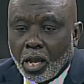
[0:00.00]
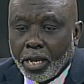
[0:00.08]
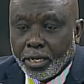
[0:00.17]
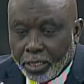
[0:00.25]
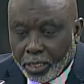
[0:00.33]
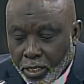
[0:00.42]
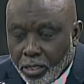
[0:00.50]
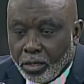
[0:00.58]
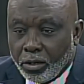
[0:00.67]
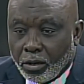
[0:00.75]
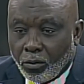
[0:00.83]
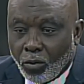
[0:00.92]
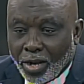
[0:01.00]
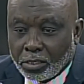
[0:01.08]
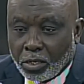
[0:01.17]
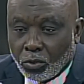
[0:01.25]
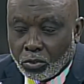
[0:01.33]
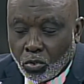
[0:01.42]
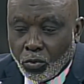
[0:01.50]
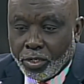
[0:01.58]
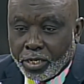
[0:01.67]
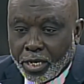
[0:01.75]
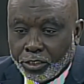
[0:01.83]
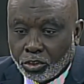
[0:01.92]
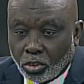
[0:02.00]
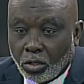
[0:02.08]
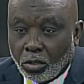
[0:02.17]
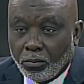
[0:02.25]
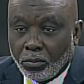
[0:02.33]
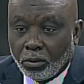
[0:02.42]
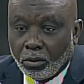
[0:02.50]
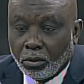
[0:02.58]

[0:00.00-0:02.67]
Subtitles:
And whilst I was doing that job,